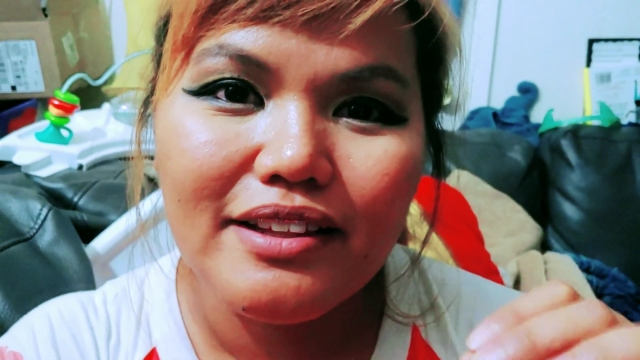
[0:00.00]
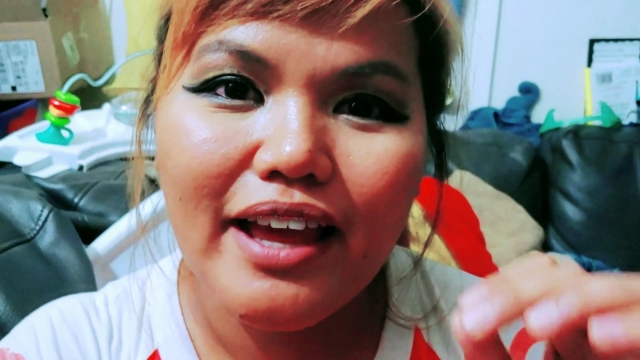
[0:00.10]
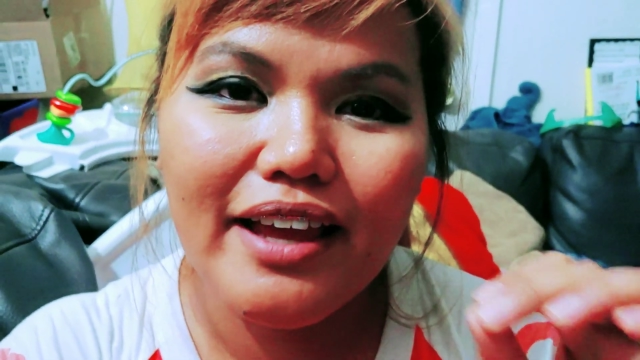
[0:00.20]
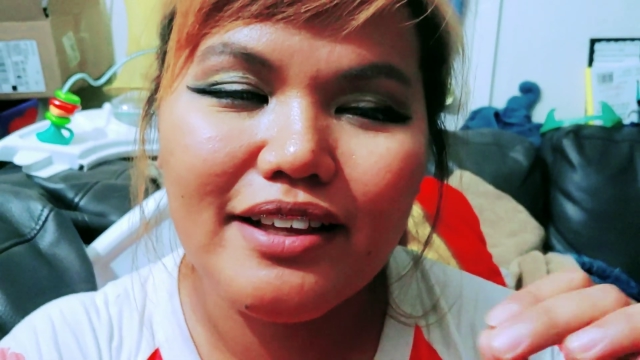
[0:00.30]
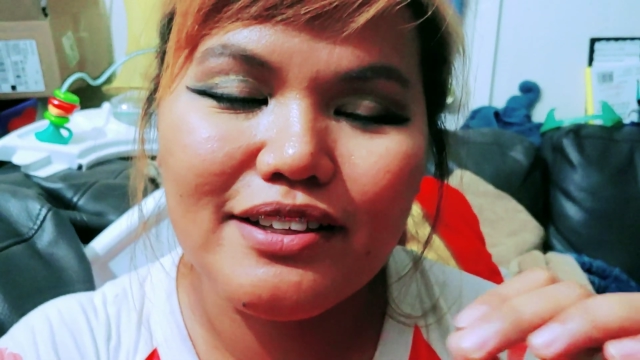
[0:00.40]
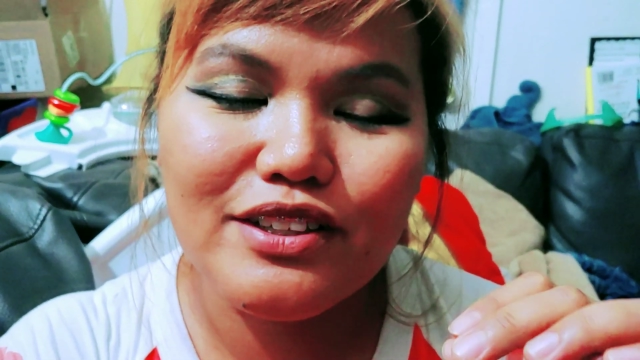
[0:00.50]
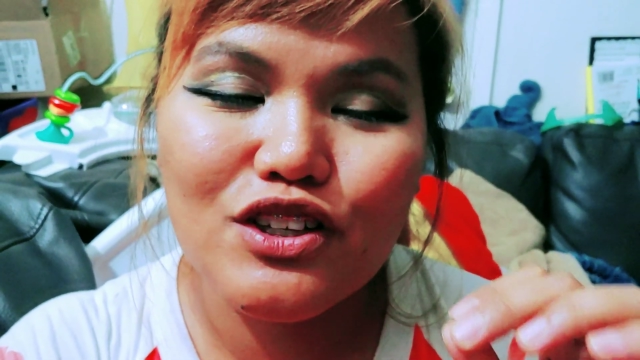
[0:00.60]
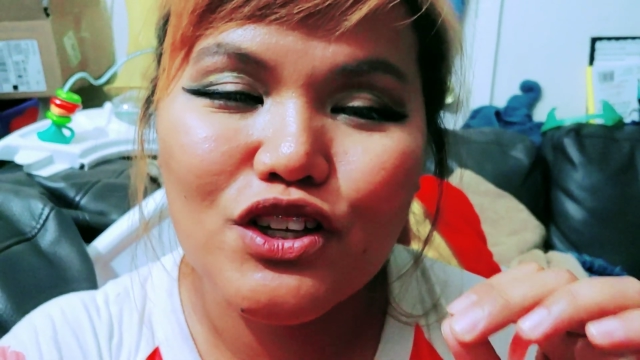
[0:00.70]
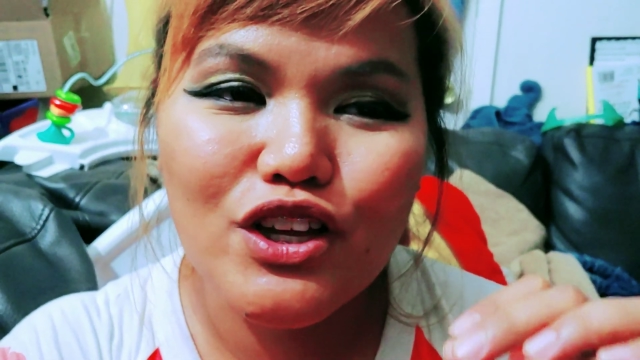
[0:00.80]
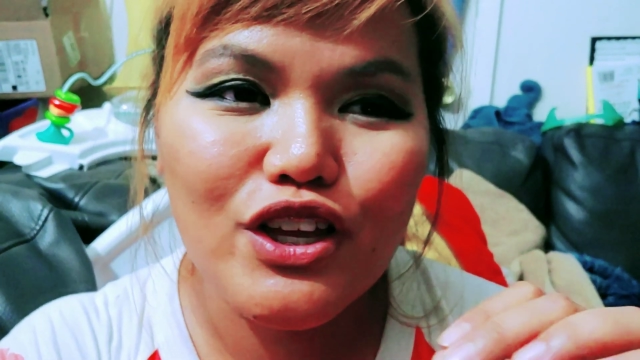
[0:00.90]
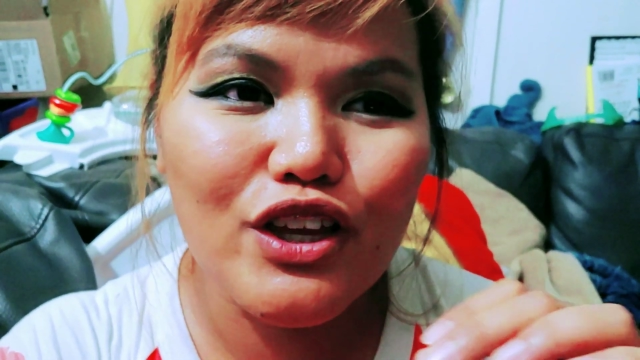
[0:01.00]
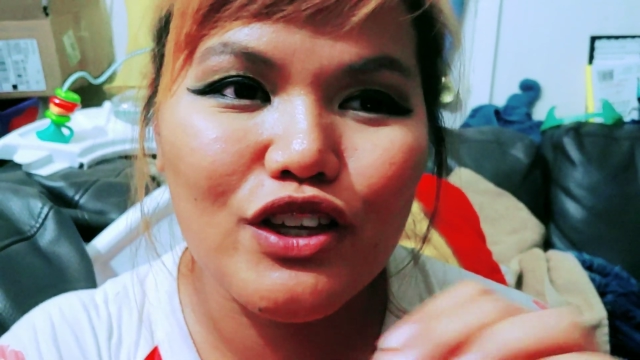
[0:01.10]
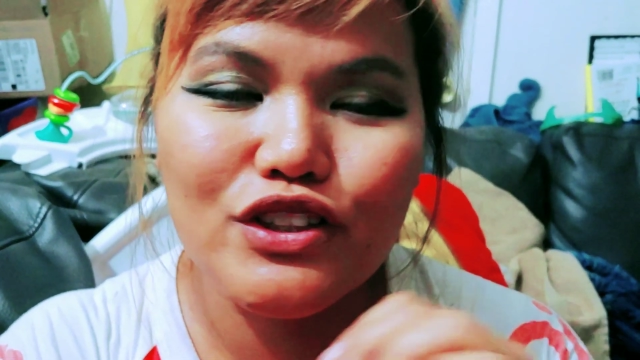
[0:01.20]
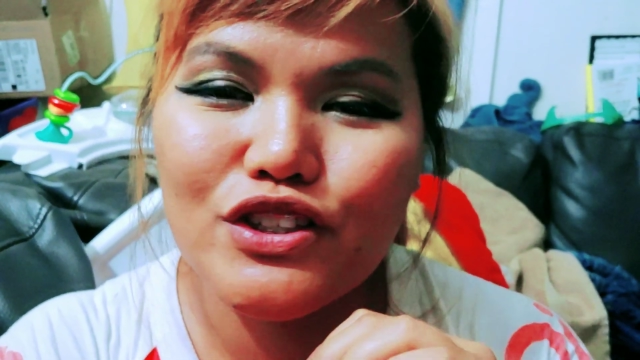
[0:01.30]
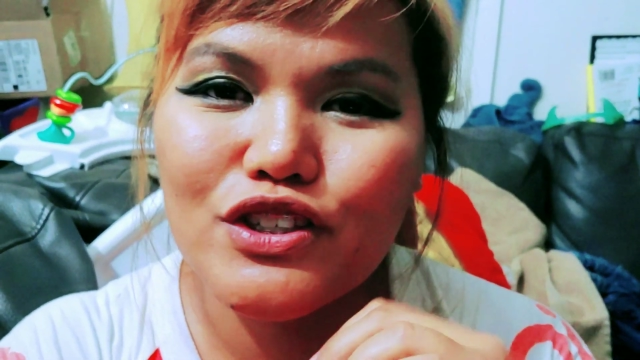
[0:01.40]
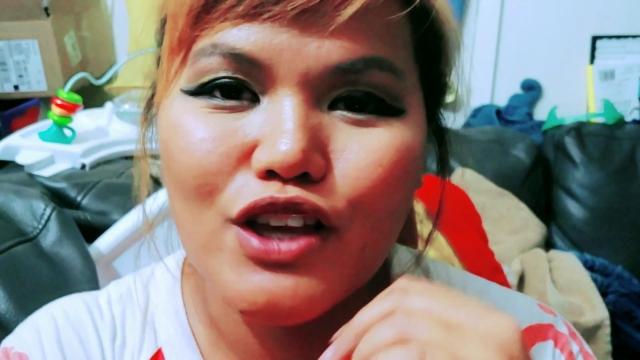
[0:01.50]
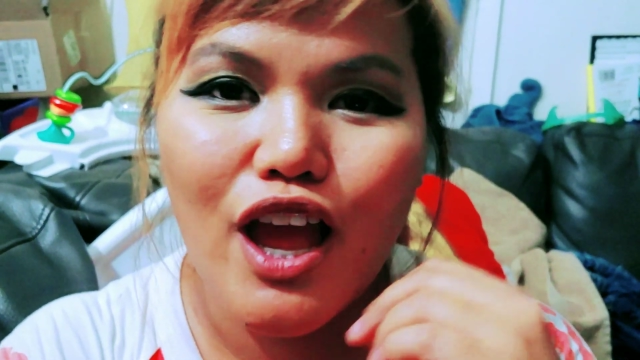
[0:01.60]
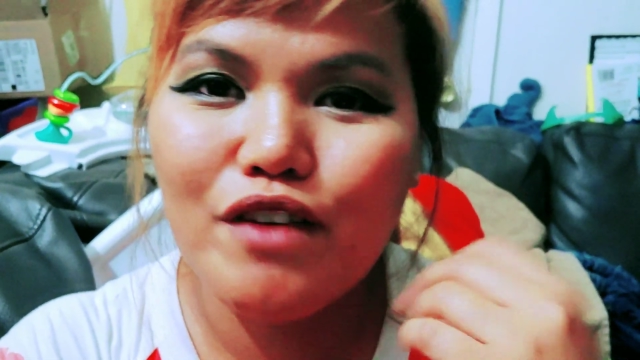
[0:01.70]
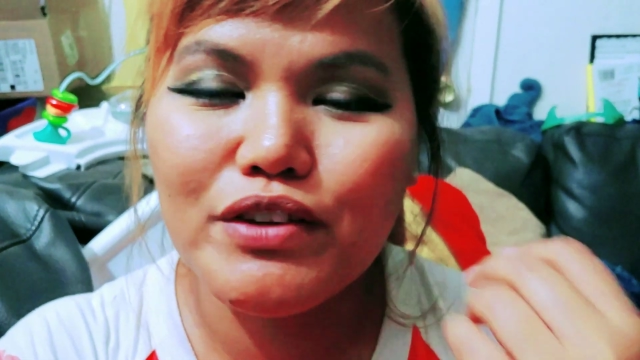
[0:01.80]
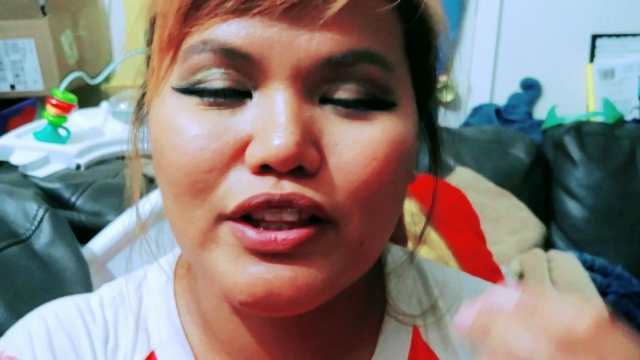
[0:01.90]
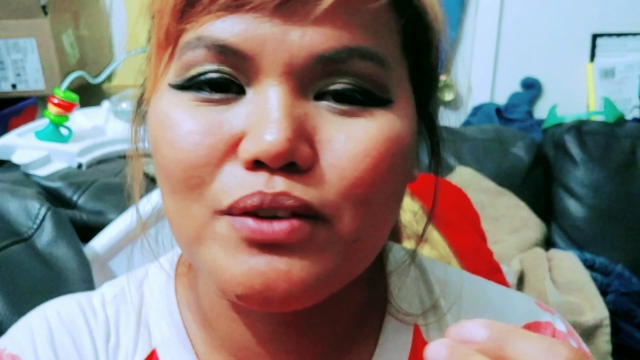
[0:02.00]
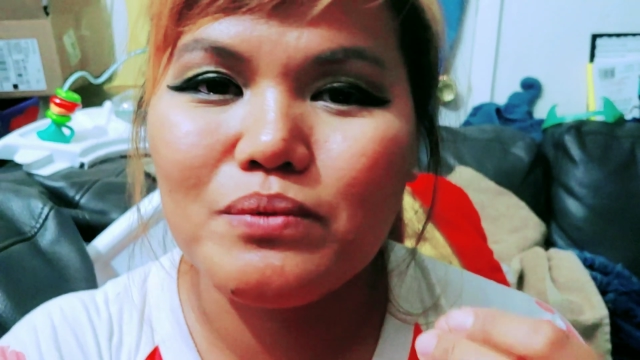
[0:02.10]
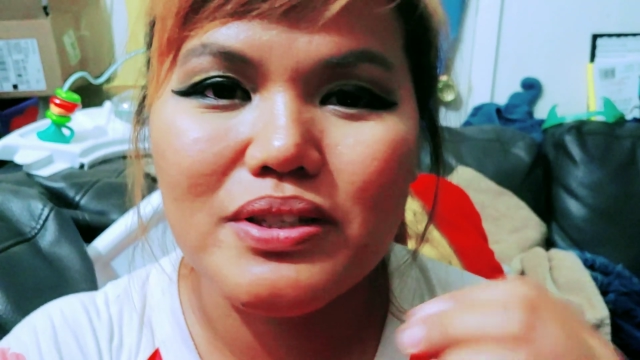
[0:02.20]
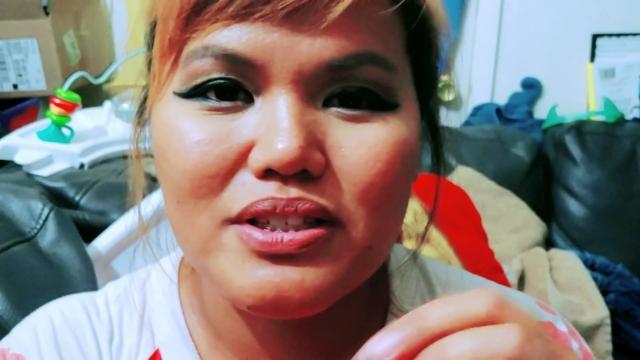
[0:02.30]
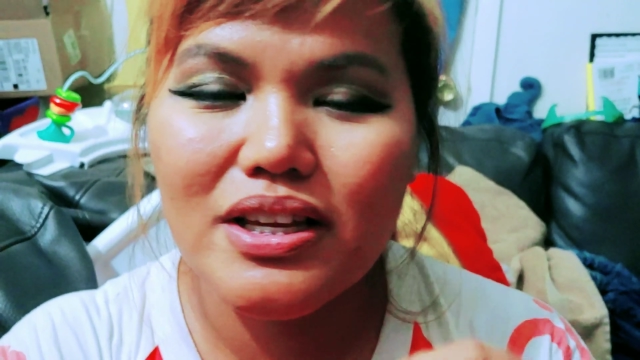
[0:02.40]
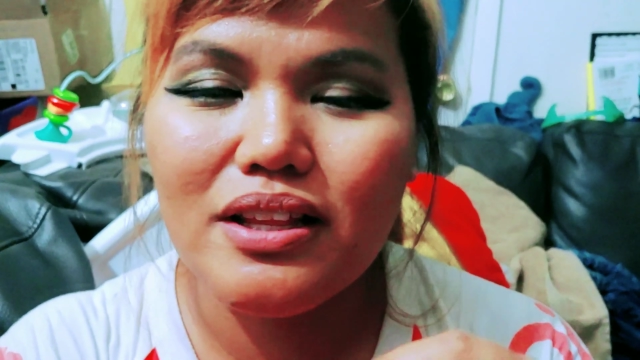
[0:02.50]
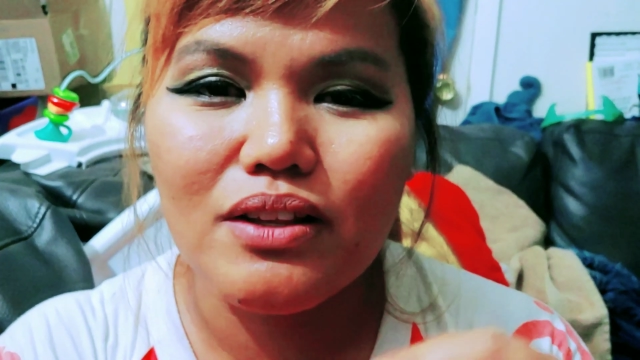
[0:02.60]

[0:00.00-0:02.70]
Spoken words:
Like everything was